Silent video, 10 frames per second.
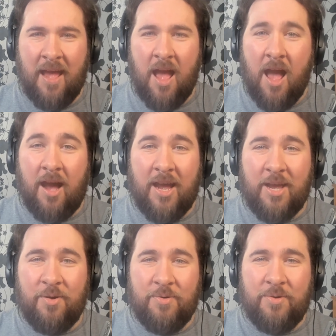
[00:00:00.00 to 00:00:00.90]
Hi
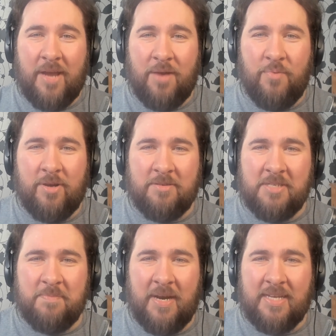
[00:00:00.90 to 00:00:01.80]
all, and welcome
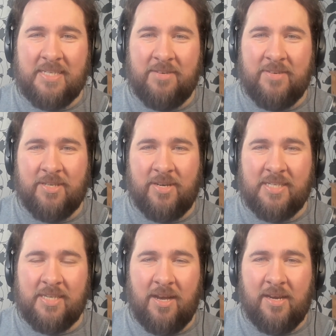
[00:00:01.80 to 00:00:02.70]
to my series on
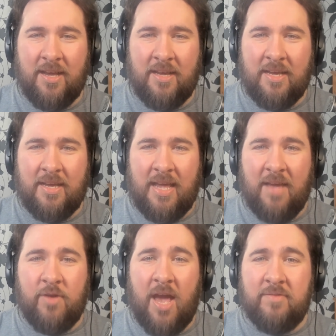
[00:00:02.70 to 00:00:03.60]
Asana.
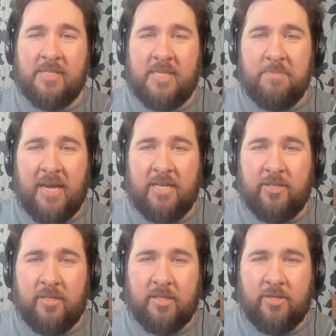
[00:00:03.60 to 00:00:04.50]
If you haven't seen my
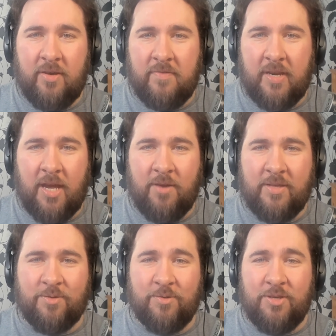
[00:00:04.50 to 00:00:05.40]
introductory video that
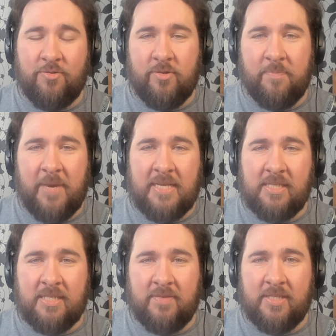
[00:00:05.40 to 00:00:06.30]
talks you through the
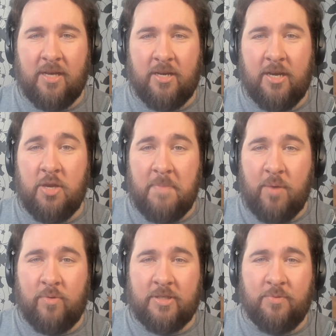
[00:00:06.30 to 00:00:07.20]
basics of Asana, you may
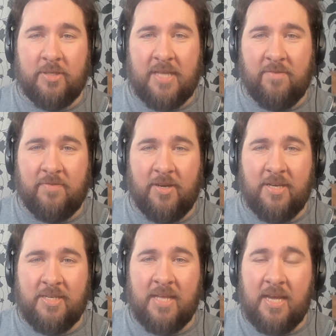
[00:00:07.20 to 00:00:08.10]
want to watch that
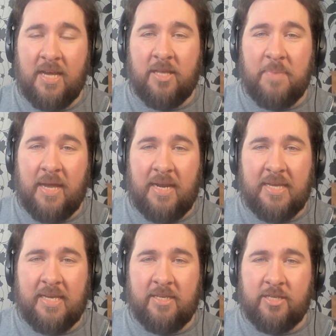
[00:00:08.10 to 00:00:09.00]
first. There'll be a
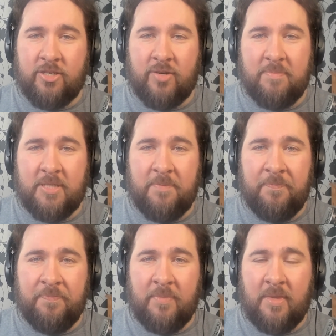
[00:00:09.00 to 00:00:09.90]
link in the description.
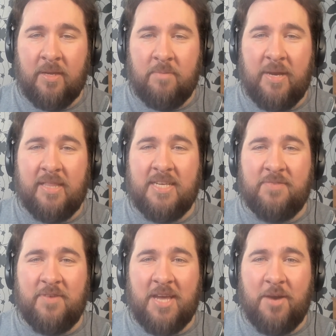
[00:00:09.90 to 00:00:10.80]
But in this
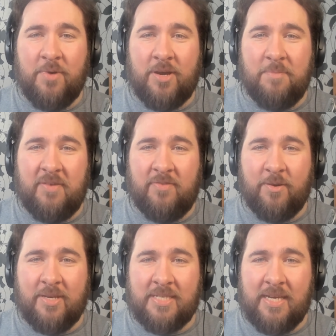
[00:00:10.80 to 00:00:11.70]
video, we're going to be
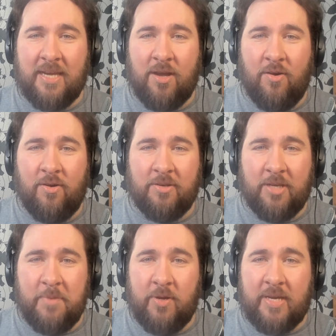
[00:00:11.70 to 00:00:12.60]
focusing on
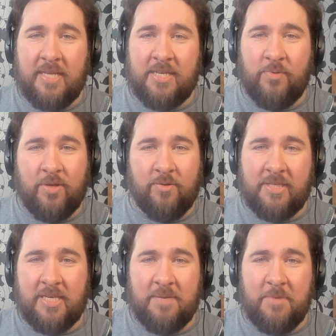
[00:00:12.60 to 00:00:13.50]
communicating with your
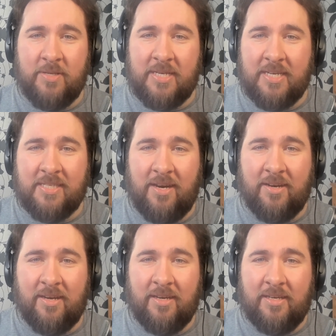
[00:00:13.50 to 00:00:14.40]
team using
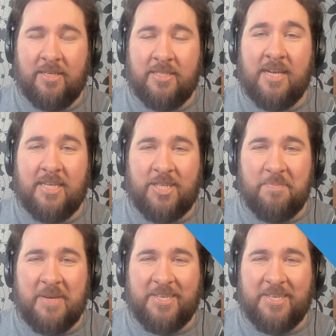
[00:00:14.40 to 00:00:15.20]
Asana. So let's jump into